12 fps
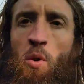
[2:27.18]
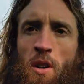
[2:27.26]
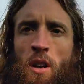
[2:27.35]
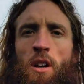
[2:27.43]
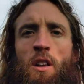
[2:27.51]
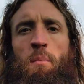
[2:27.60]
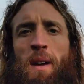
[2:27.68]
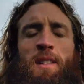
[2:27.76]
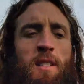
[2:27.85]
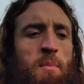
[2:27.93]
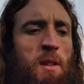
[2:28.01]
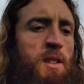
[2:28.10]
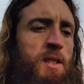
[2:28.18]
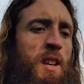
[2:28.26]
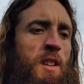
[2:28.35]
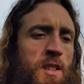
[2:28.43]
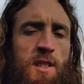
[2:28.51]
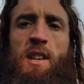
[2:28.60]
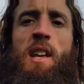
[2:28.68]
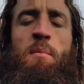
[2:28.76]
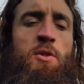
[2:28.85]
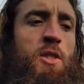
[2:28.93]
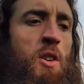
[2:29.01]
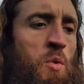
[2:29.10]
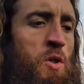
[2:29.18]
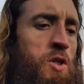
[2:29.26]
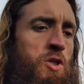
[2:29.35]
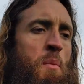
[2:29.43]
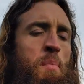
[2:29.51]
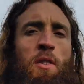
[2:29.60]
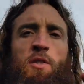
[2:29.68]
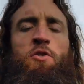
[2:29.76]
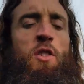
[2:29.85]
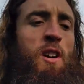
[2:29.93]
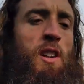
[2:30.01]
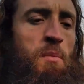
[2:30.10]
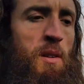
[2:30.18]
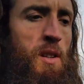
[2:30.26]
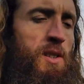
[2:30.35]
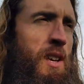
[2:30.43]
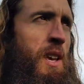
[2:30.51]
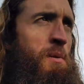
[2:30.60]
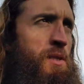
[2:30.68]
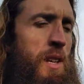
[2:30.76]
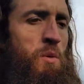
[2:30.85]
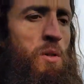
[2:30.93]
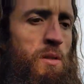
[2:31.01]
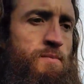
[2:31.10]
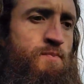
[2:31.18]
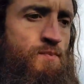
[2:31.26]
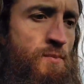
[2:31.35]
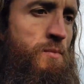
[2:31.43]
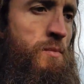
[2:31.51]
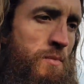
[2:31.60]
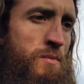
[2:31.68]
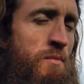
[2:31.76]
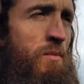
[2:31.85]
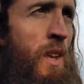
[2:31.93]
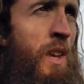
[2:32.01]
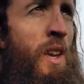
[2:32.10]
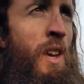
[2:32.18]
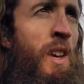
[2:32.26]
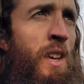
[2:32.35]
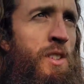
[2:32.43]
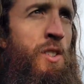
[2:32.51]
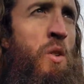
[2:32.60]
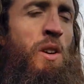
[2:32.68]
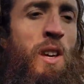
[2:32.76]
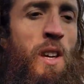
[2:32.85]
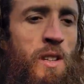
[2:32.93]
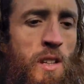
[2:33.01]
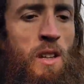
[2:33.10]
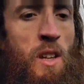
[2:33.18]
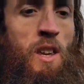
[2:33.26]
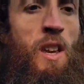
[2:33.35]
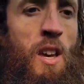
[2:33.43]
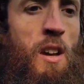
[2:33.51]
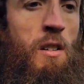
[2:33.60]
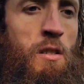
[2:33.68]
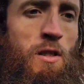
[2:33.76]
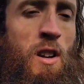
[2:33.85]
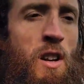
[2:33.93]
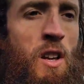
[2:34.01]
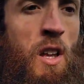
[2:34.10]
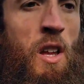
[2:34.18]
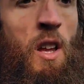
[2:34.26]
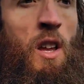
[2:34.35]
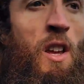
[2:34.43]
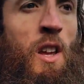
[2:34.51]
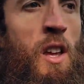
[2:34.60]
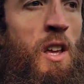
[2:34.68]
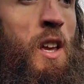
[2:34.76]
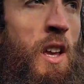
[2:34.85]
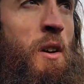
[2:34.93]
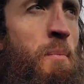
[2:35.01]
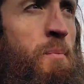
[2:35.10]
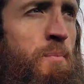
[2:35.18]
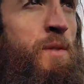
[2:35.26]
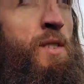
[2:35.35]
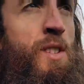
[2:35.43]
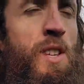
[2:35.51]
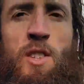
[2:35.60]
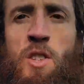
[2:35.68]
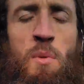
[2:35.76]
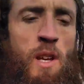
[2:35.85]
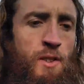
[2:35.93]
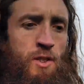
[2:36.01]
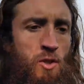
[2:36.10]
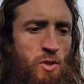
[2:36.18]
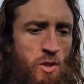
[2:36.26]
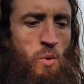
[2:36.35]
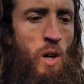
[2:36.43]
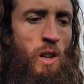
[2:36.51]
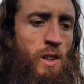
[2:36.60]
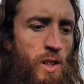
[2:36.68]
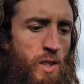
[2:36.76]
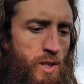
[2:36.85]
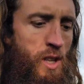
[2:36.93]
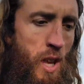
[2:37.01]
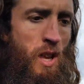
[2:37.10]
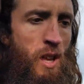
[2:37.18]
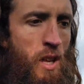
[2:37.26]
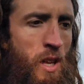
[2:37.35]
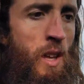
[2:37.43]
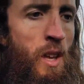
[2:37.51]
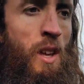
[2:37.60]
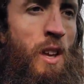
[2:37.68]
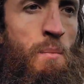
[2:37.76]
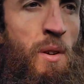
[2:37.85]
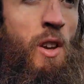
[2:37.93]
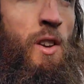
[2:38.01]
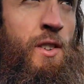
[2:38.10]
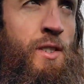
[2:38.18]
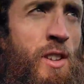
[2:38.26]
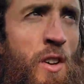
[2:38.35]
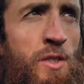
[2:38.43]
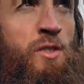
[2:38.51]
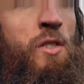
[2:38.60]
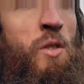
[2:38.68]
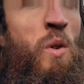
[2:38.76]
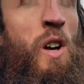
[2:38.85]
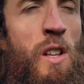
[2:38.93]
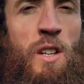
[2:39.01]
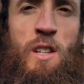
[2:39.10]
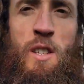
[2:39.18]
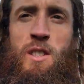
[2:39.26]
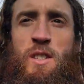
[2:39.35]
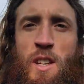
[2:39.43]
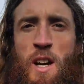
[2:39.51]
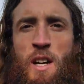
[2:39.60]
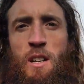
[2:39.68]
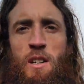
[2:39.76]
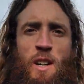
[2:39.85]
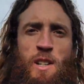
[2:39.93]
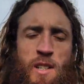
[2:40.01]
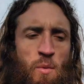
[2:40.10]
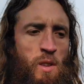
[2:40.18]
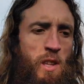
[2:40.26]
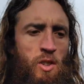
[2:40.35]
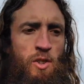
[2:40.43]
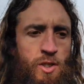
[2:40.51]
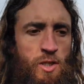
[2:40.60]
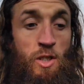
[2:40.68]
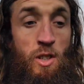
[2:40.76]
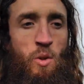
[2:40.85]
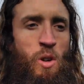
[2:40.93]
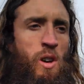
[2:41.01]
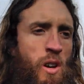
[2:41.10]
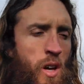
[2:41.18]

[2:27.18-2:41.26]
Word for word: We're not all meant to be the same, so there's no point in trying to be the same as anyone. It's okay to like um, see someone else's good qualities because those good qualities are actually within us too.